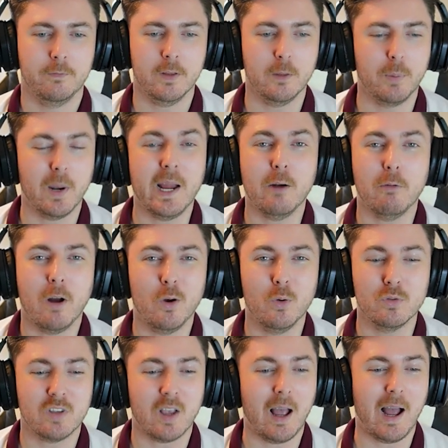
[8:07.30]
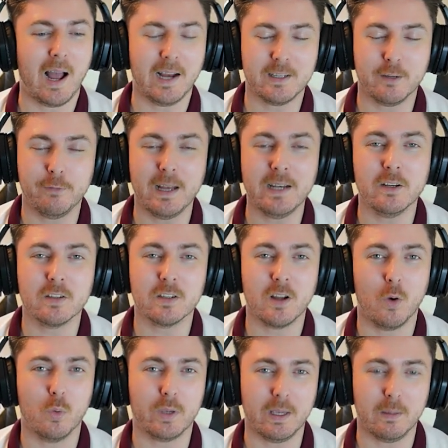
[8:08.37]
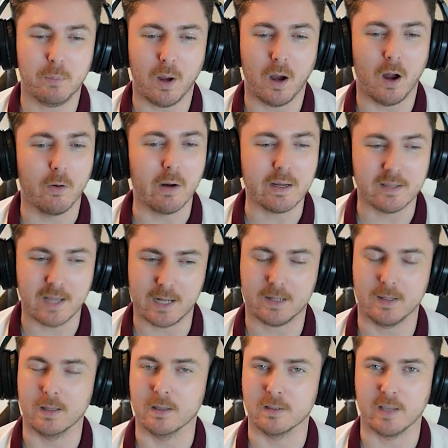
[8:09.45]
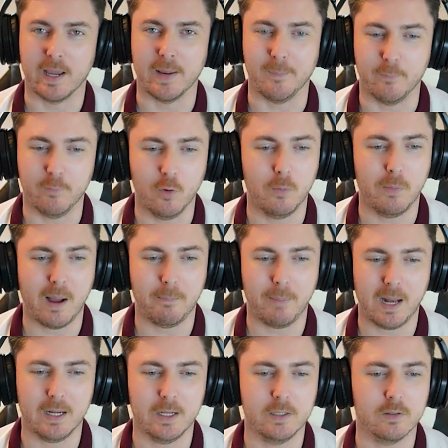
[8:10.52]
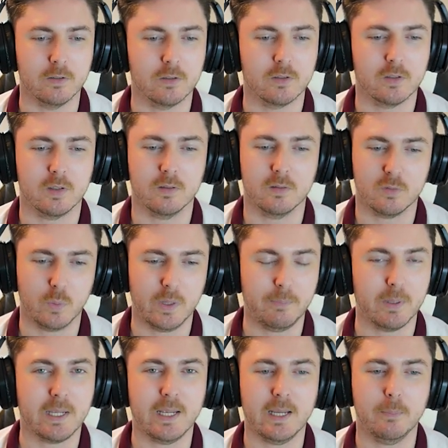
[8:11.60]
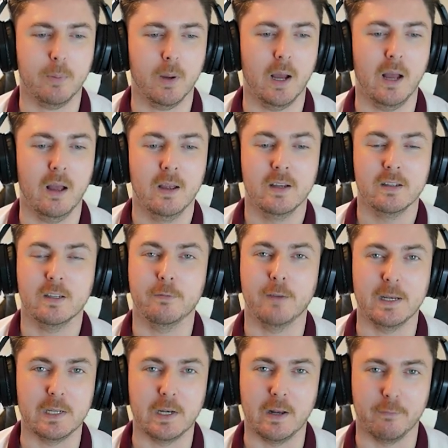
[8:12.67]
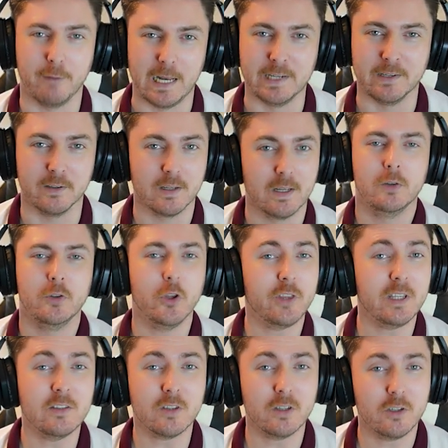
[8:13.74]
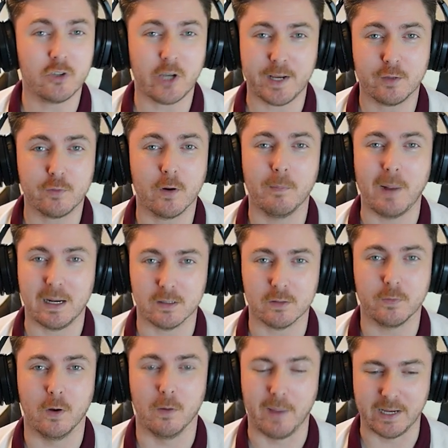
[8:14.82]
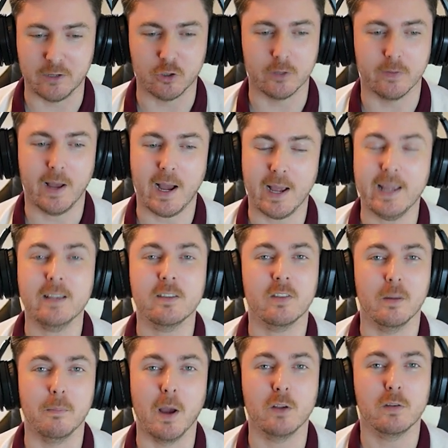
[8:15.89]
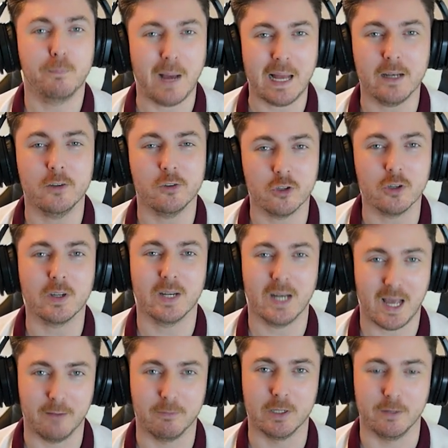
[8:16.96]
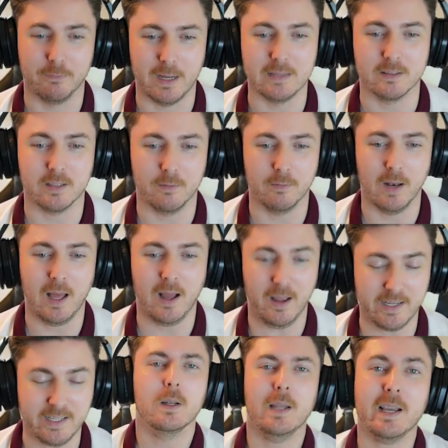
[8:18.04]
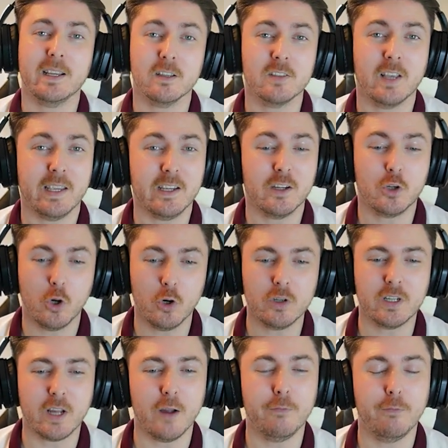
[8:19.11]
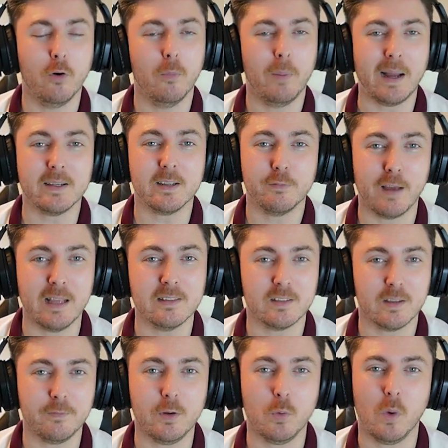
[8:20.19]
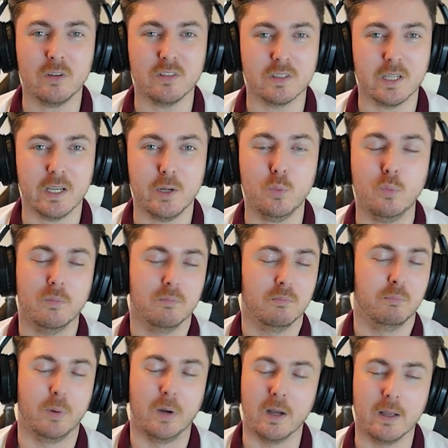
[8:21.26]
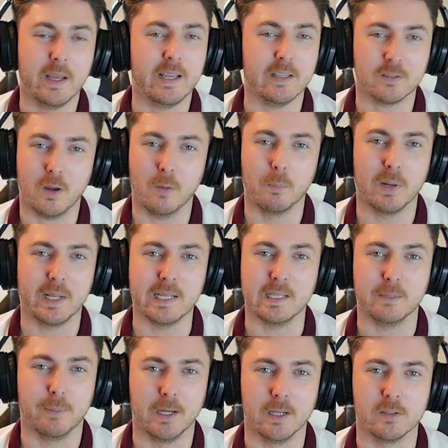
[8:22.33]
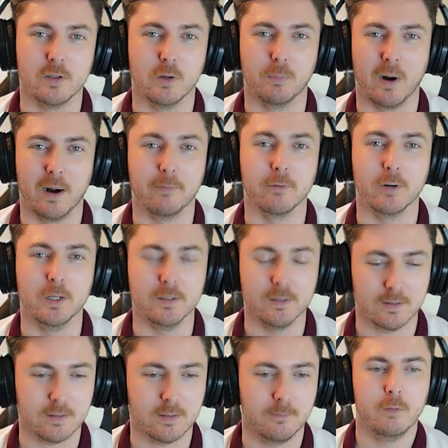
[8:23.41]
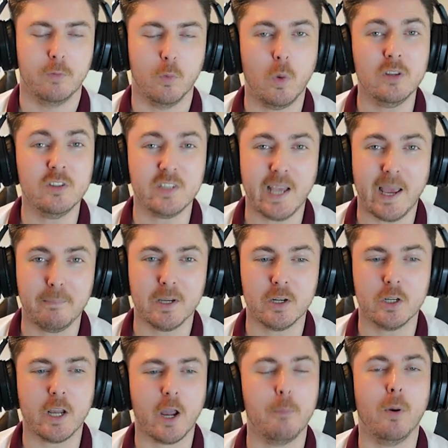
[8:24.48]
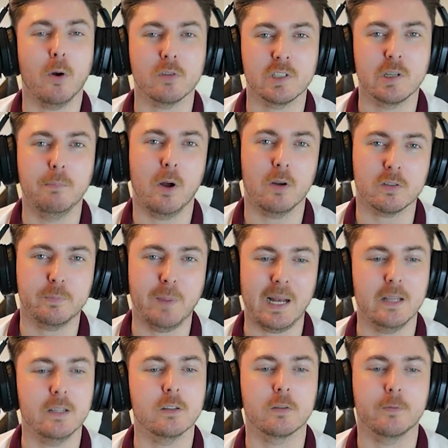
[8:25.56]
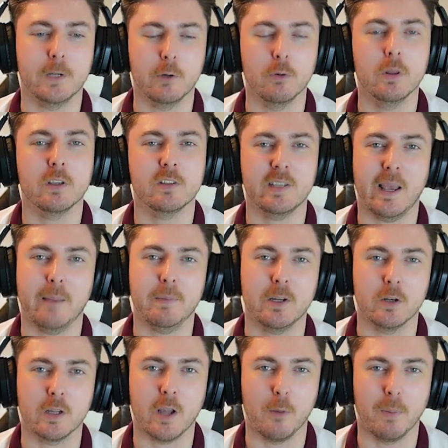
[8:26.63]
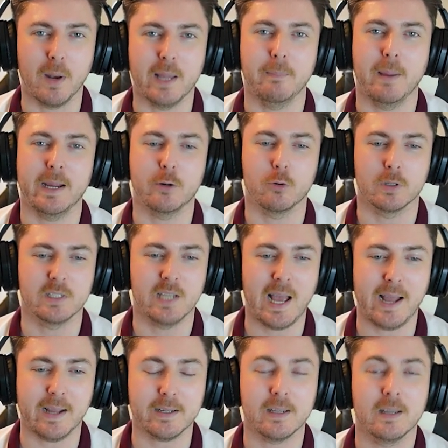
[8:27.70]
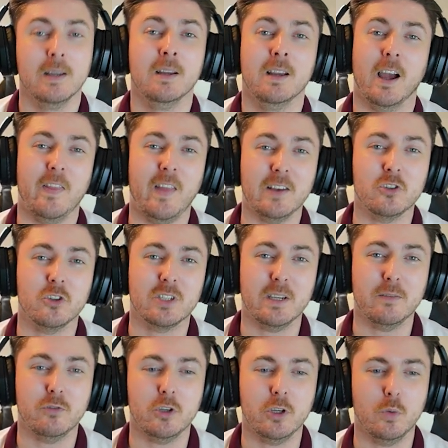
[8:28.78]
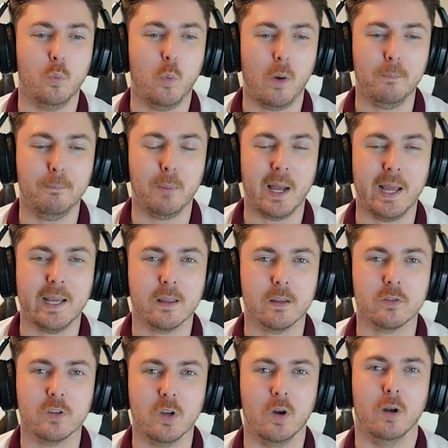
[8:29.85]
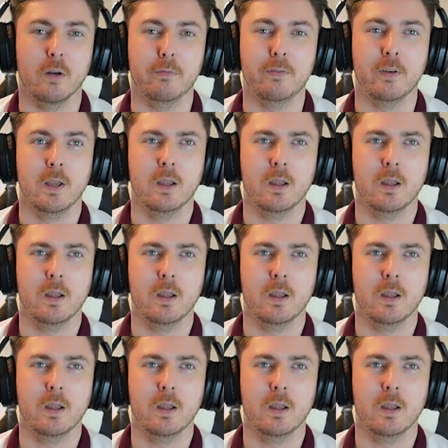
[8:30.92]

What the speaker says: For the player roles, our defenders and goalkeeper are exactly the same. Fullback balanced, sweeper keeper, defender defend. Nothing's going to change for a balanced formation. That is the most balanced you can have a defensive line. Like I say, you could go fullback defense if you want to, but it's completely personal preference. For one CM, you're going to go box-to-box balance. For your other CM, you're going to go playmaker attack. And that just gives you one player that sort of